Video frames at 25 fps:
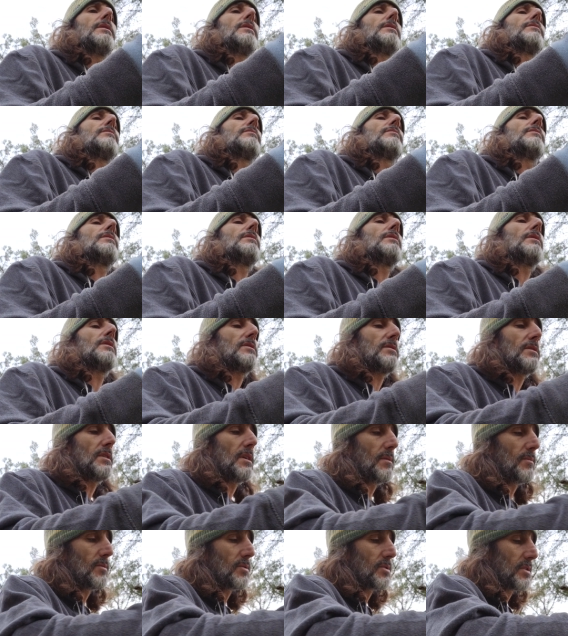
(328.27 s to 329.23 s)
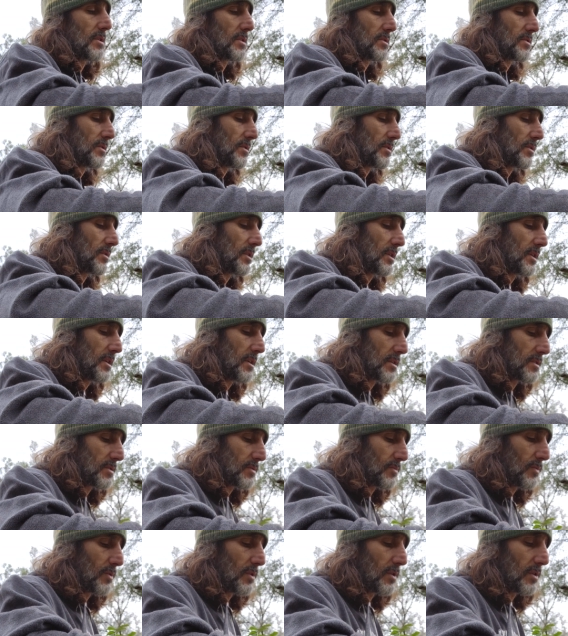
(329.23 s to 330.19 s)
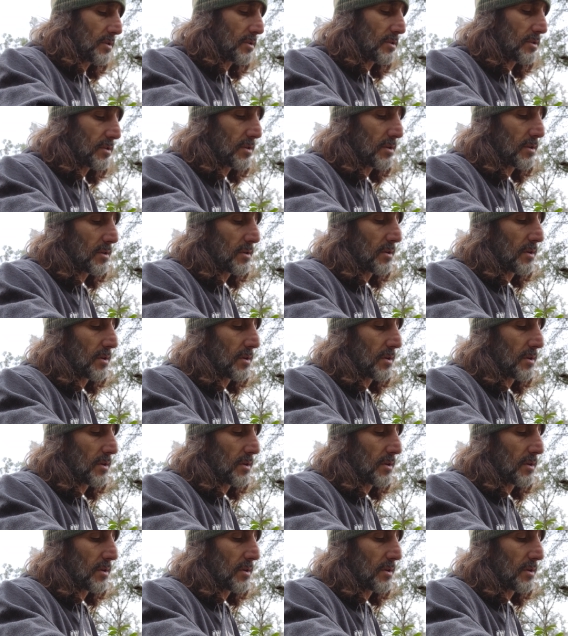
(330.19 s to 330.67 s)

I didn't realize that was as ugly as it was.